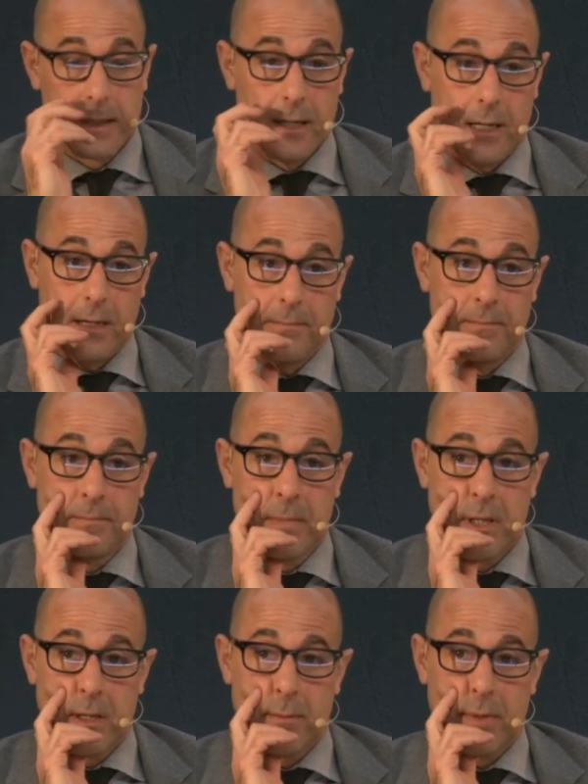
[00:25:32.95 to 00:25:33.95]
Um,
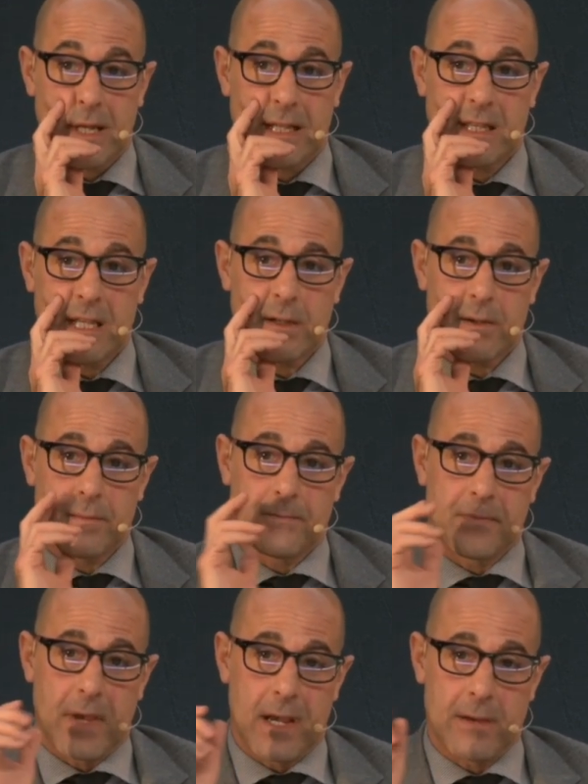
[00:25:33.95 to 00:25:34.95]
but I think
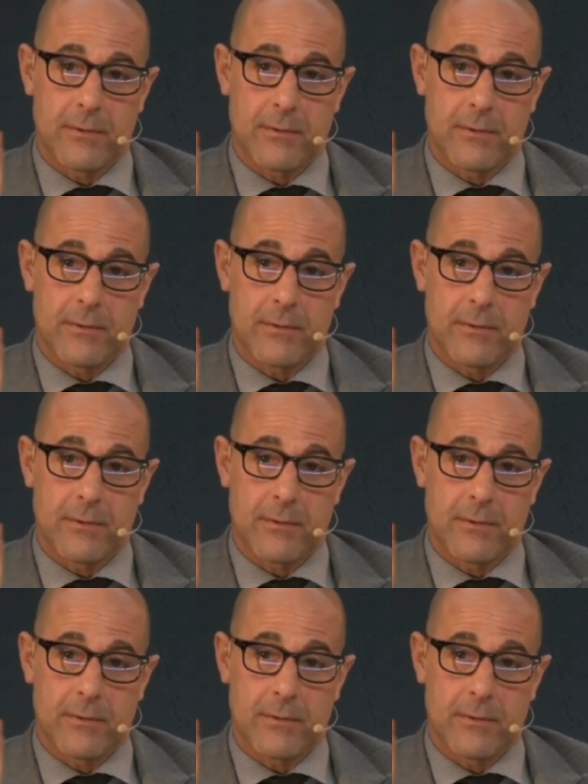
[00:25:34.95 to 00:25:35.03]
I